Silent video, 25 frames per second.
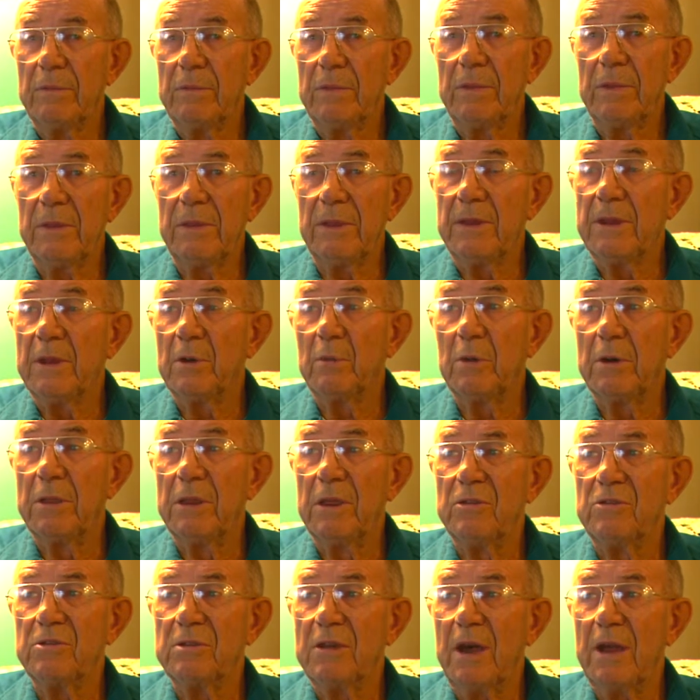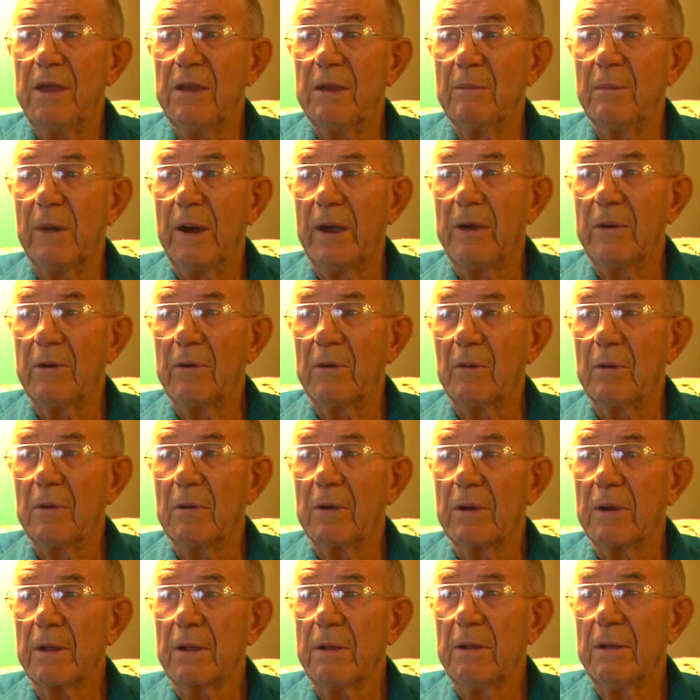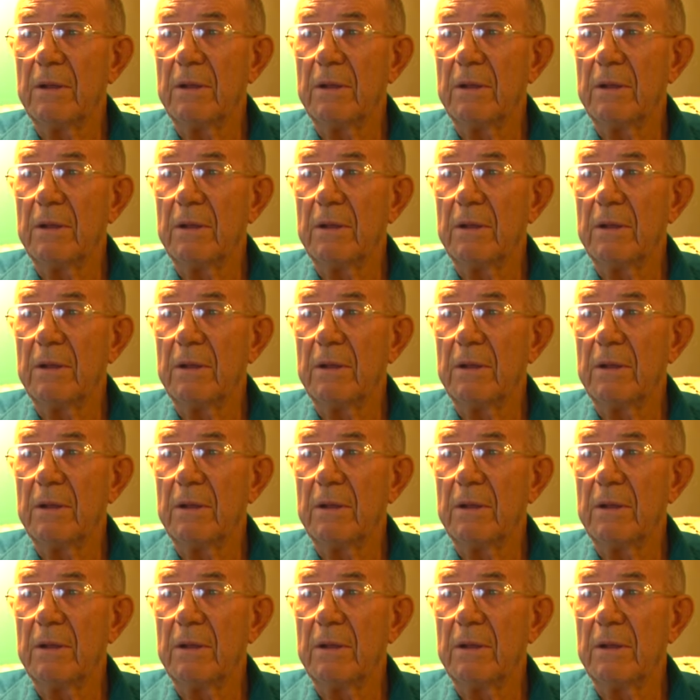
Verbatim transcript: Then I went inside the mine to work,